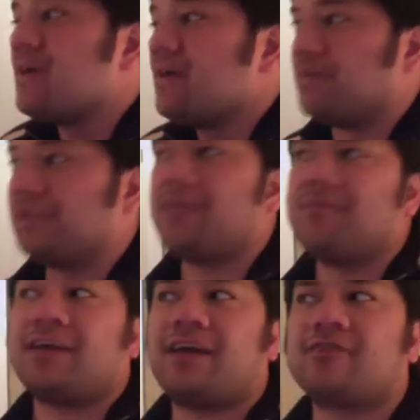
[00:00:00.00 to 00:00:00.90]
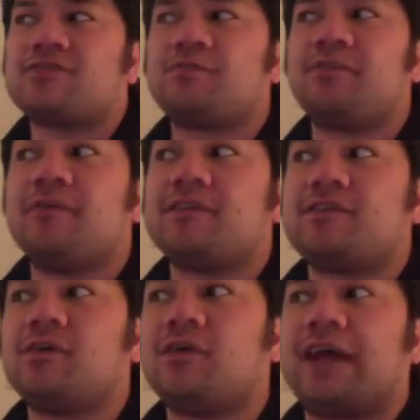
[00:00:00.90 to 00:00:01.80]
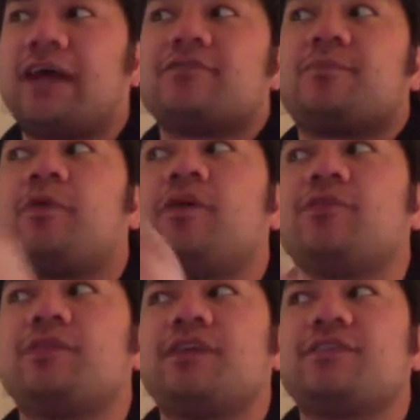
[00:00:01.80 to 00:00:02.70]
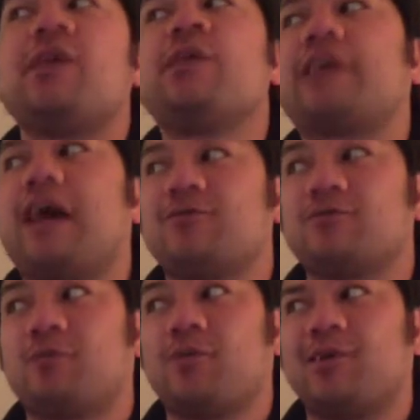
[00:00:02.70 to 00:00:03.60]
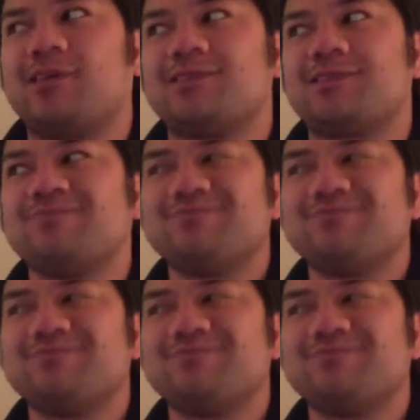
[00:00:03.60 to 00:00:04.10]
But let me counterpoint your counterpoint with yet another counterpoint.